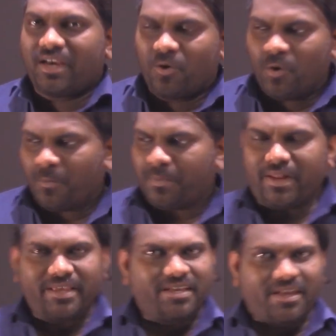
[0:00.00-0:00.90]
I hope
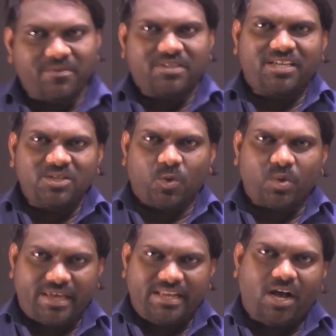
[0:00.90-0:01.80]
like everything is
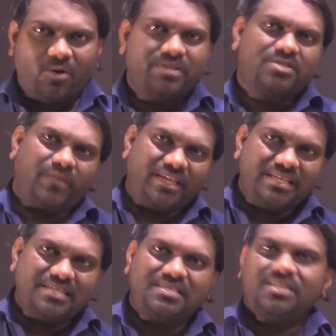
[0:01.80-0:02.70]
okay now. It's very
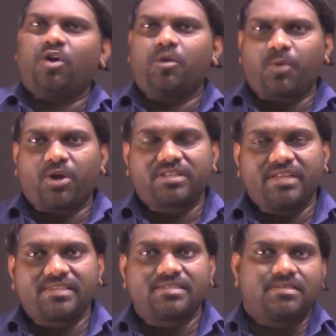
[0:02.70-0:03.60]
easy. Dot product
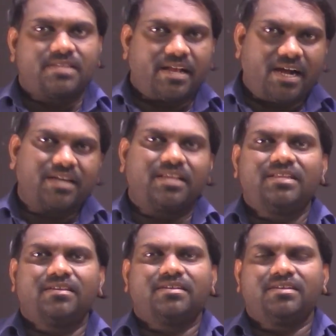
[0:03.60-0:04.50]
and exercise
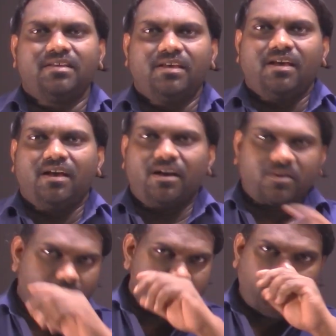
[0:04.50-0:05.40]

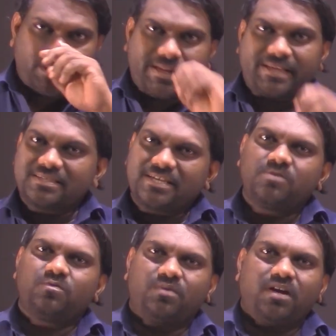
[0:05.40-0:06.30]
cross product and
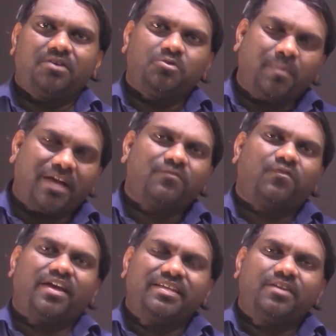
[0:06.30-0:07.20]
exercise you might
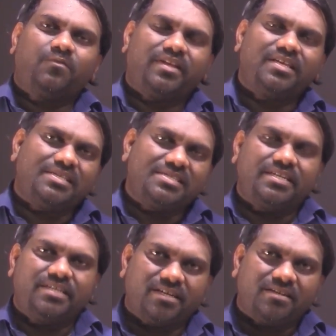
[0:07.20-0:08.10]
find it very
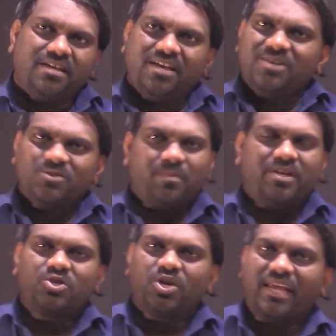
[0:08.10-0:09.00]
easy, dear. So
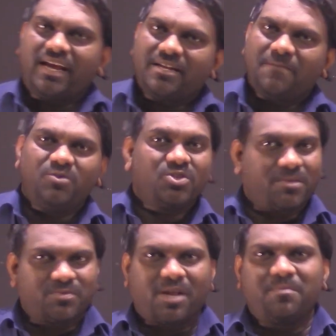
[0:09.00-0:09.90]
make sure that you
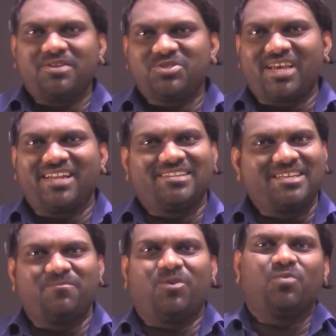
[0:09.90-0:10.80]
subscribe my channel,
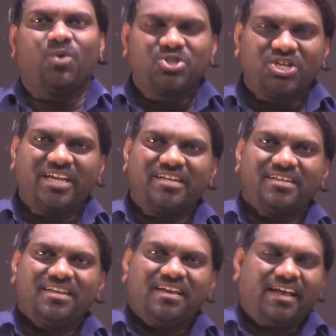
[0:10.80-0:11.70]
keep on watching
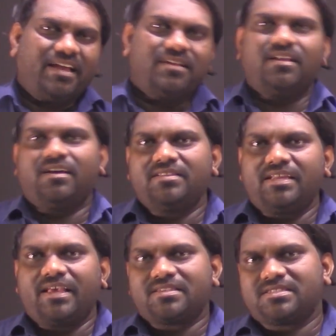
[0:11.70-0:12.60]
it, and
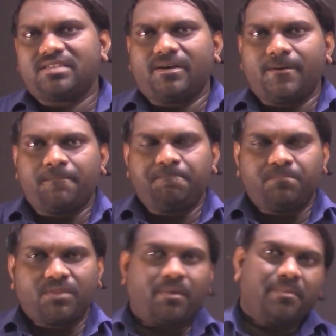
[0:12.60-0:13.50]
the next
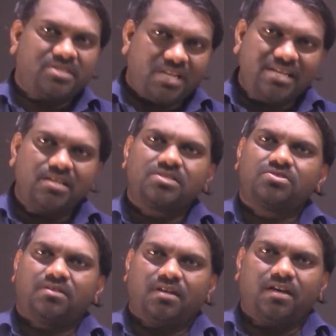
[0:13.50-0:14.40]

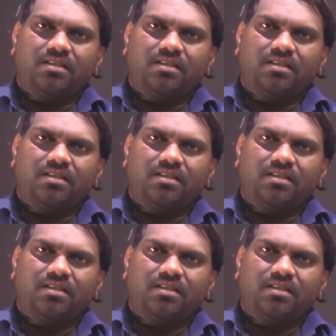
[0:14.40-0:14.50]
miscellaneous